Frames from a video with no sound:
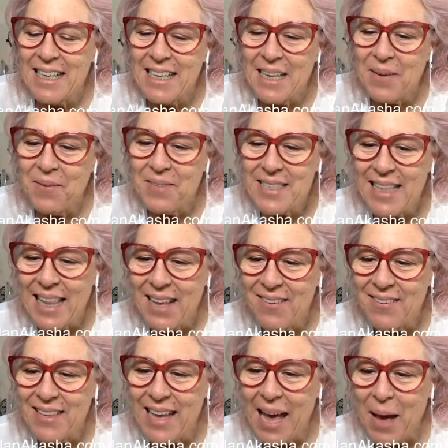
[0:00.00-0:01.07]
it was
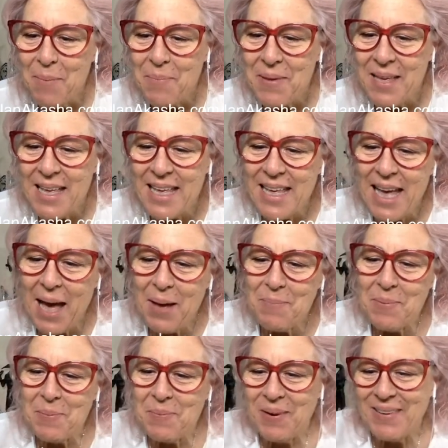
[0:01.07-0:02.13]
lovely.
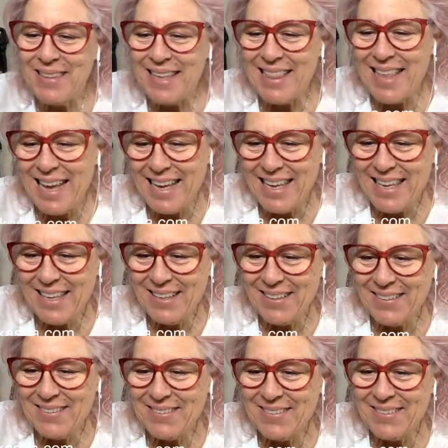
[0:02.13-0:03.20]
Happy birthday. Thank
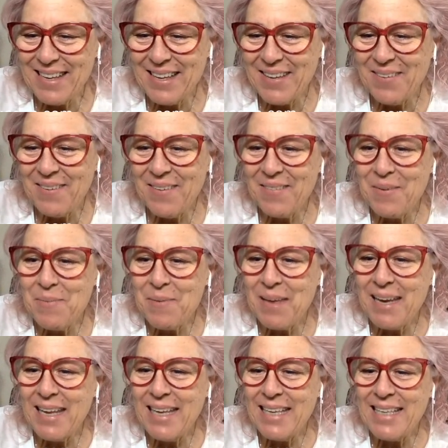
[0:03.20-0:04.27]
you. Thank you,
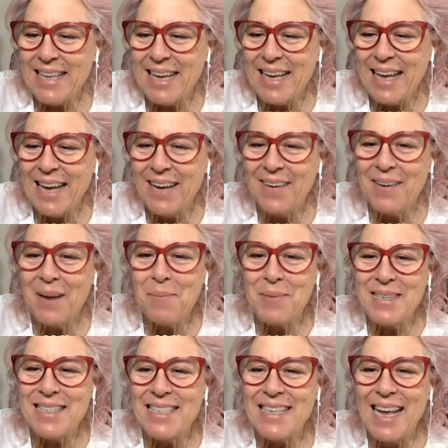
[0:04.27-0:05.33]
everybody. Take care.
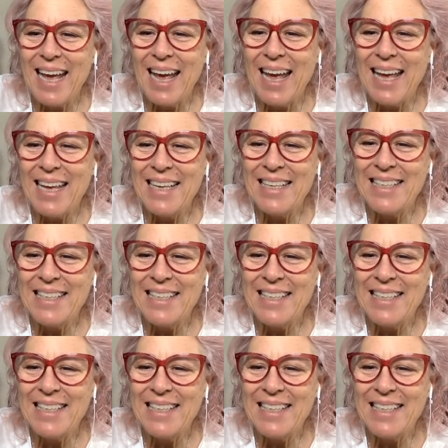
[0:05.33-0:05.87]
Namaste.